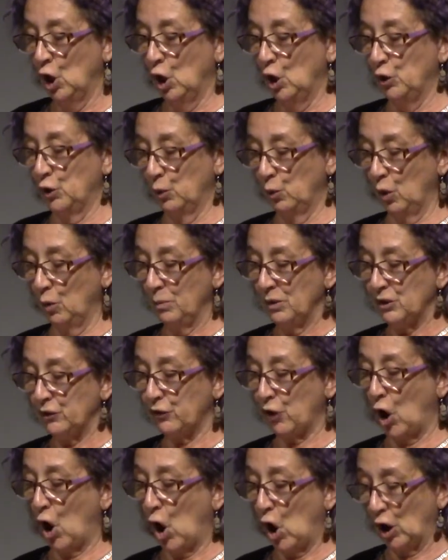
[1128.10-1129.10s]
The woman's
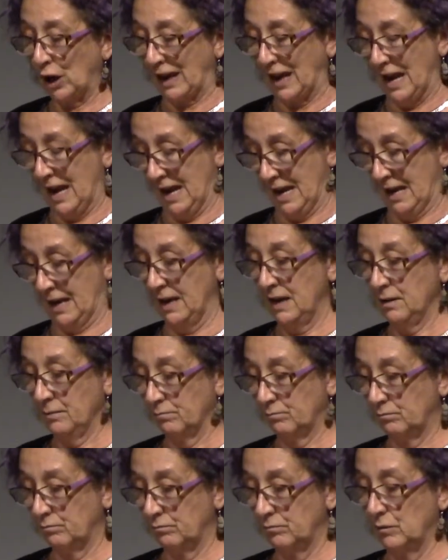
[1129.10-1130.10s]
arche
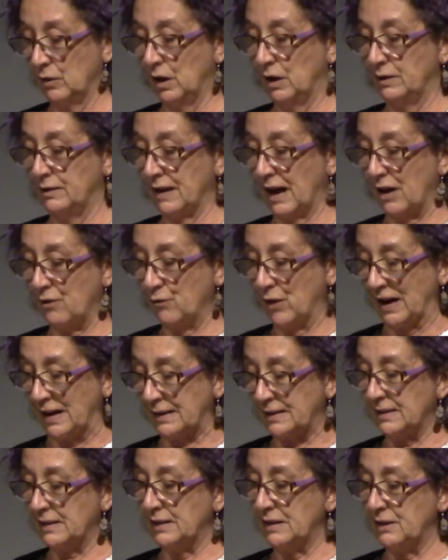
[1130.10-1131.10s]

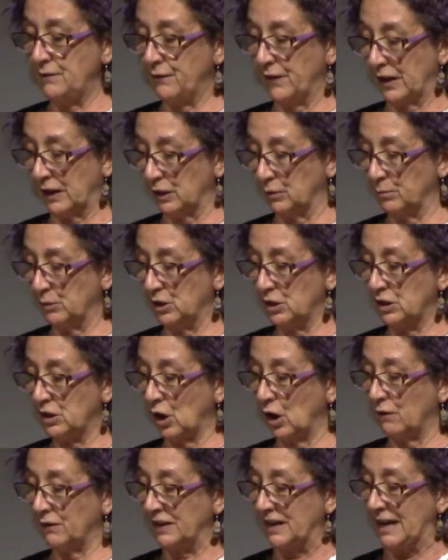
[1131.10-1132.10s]
directs the development
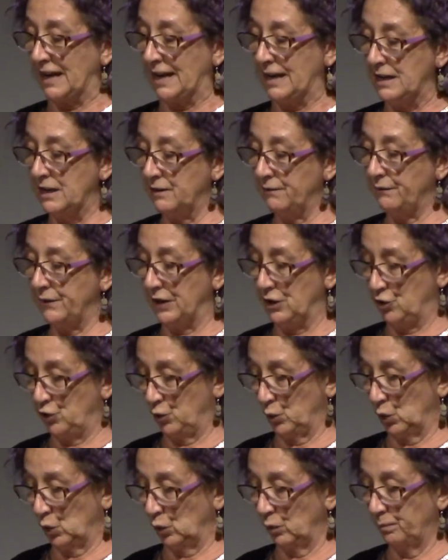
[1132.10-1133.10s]
of an
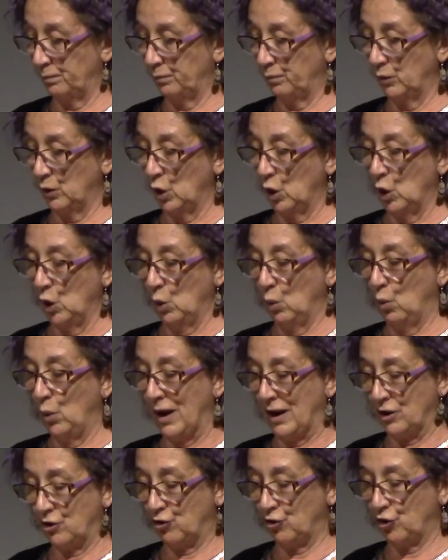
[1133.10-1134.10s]
individual,
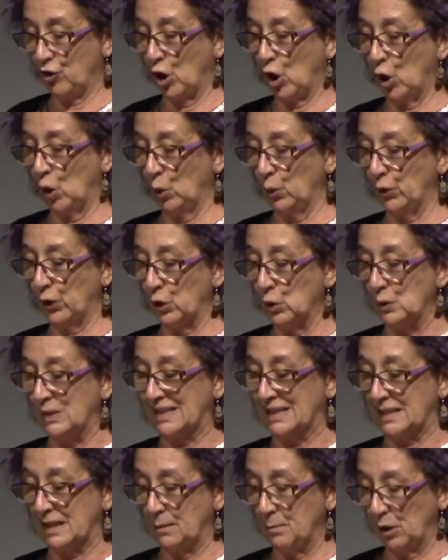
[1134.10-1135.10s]
which, although
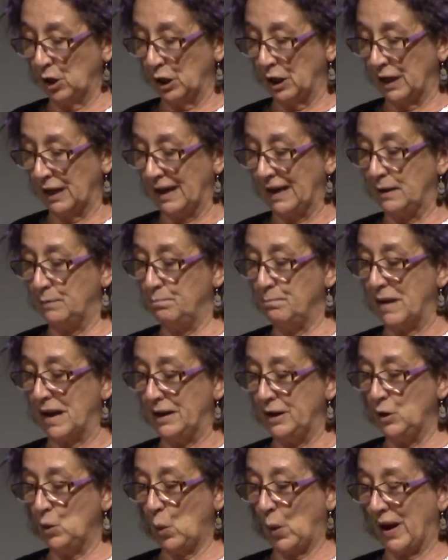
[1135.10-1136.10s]
similar in
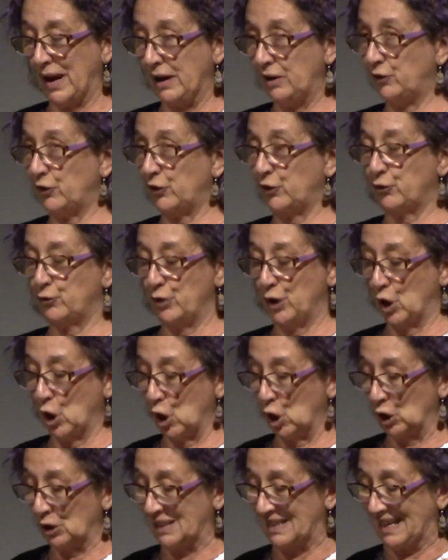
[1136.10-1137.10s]
many ways as
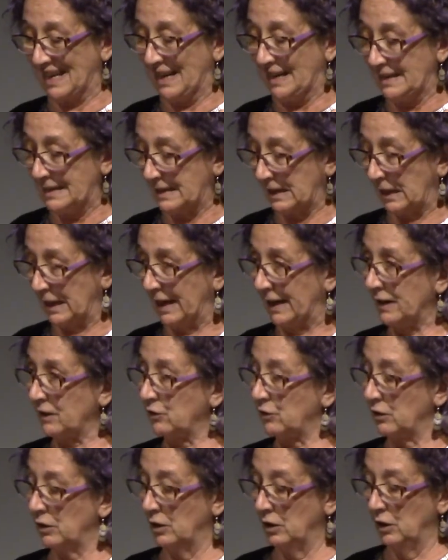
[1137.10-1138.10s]
regards intellect,
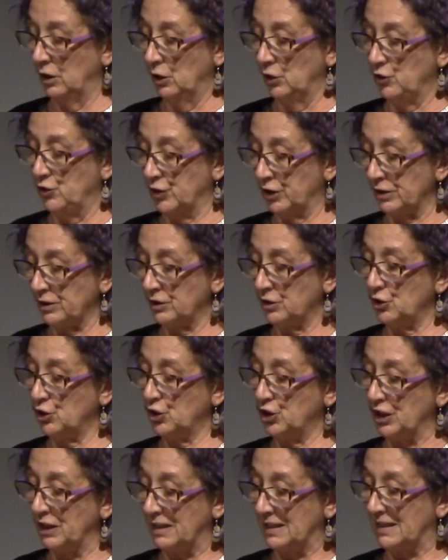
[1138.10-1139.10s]
just as
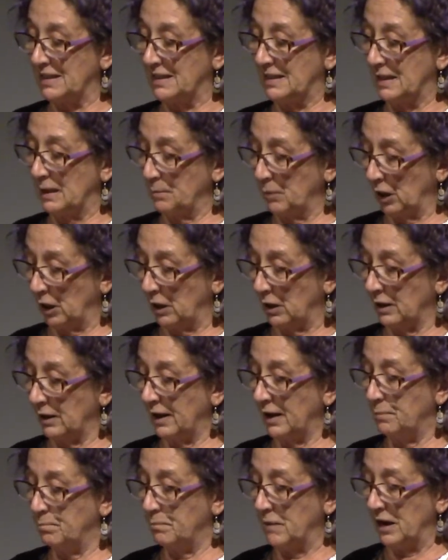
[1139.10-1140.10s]
she is similar
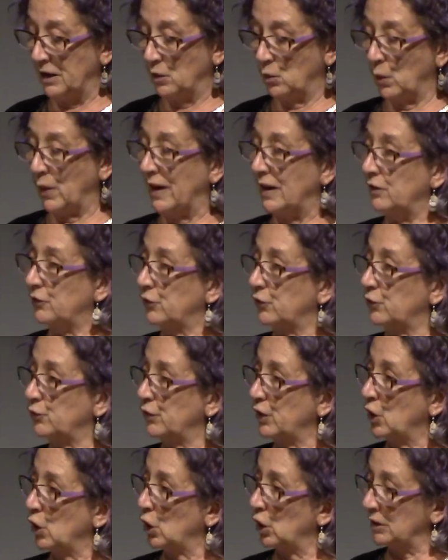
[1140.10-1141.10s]
in many ways as
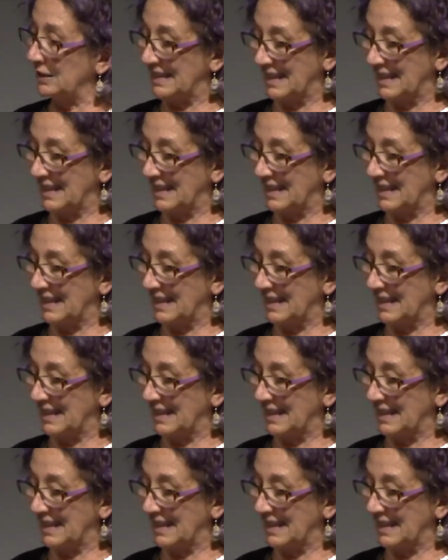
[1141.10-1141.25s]
regards